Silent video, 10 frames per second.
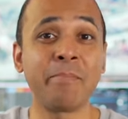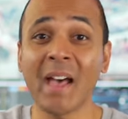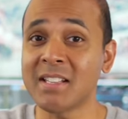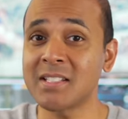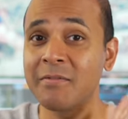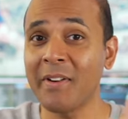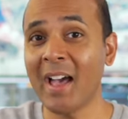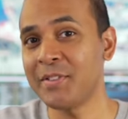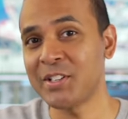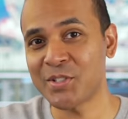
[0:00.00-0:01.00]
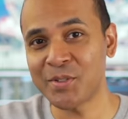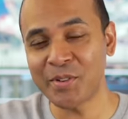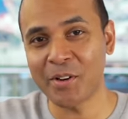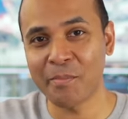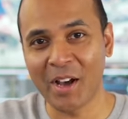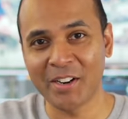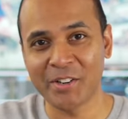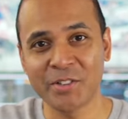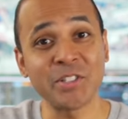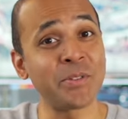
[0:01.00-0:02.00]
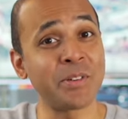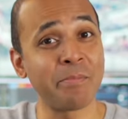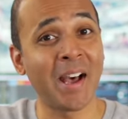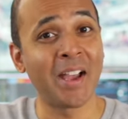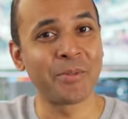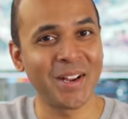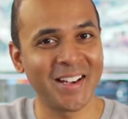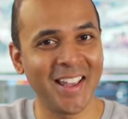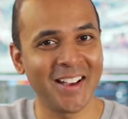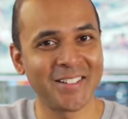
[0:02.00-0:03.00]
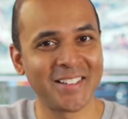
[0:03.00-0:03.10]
best 5-inch studio monitors you can buy right now.